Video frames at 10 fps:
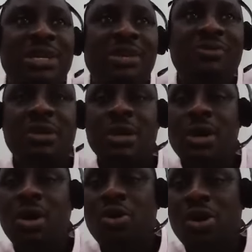gifts.
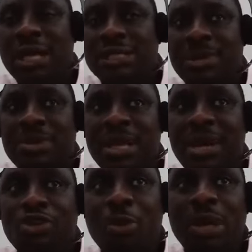We only accept gifts that
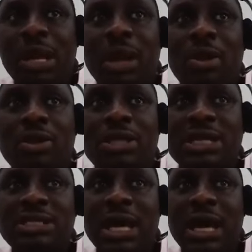are nominal or
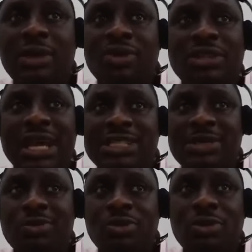things that are not
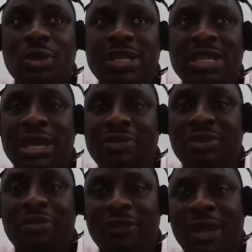tangible or things that are
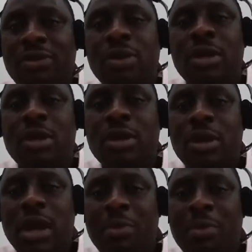not of value.
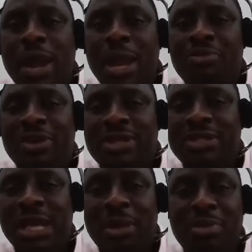Bribe,
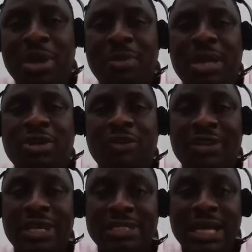facilitation and payment,
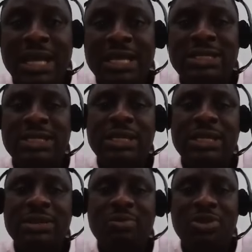
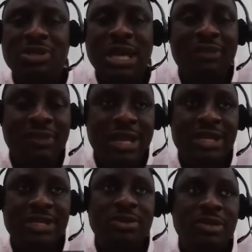confidentiality, political
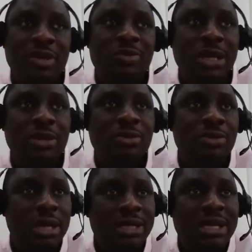affiliation. Some will tell you
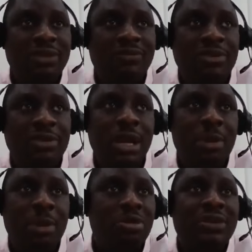as an individual
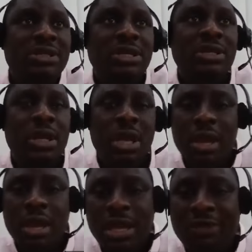above 18,
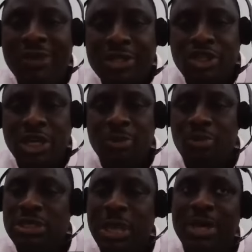you have right to join a
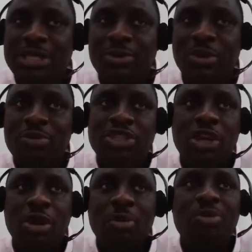political party, but make sure
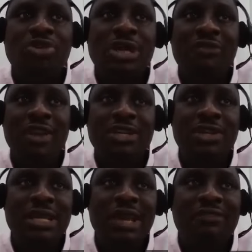your political affiliation
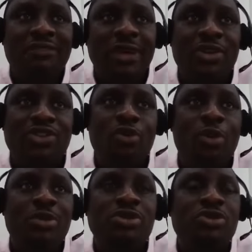does not affect or not
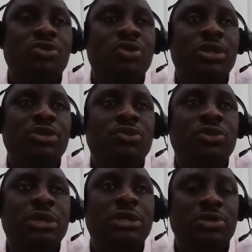rub into
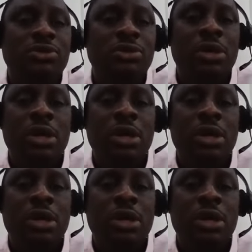the